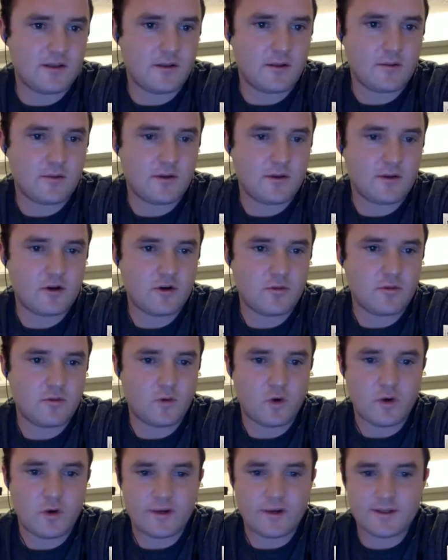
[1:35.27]
3 group
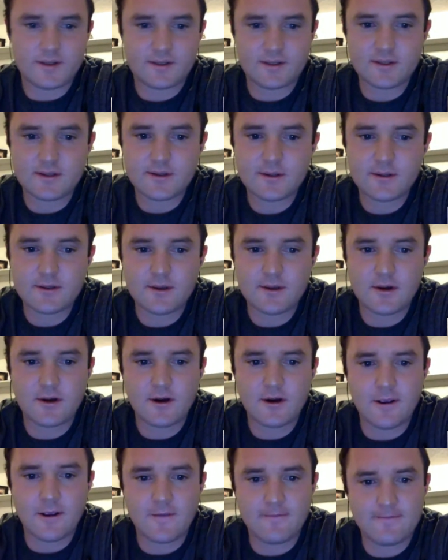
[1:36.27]
quiz. All
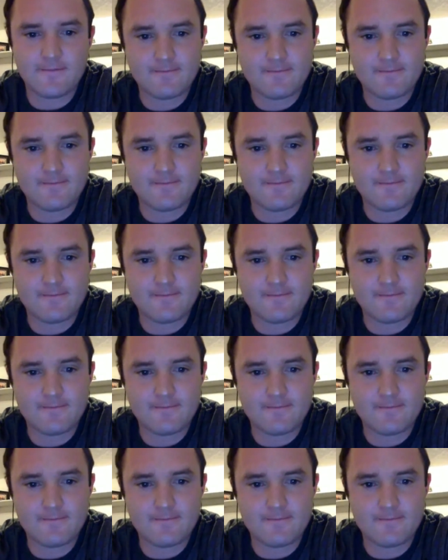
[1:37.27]
right.